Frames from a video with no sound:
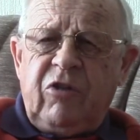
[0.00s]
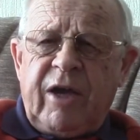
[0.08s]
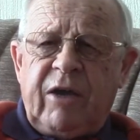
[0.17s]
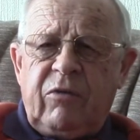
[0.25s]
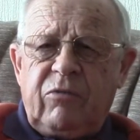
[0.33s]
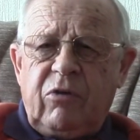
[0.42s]

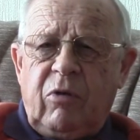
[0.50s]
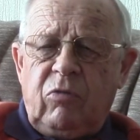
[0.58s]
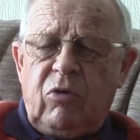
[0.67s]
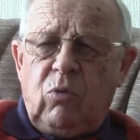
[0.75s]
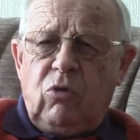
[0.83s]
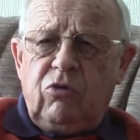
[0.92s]
out
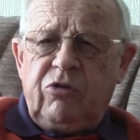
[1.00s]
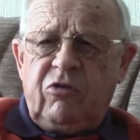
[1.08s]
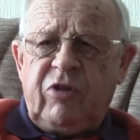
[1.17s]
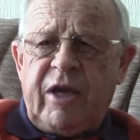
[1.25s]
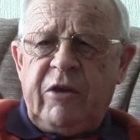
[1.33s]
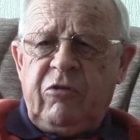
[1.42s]
on the
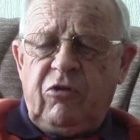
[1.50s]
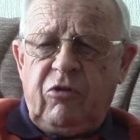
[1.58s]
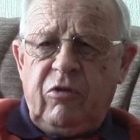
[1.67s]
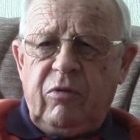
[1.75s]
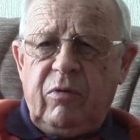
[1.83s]
water's edge.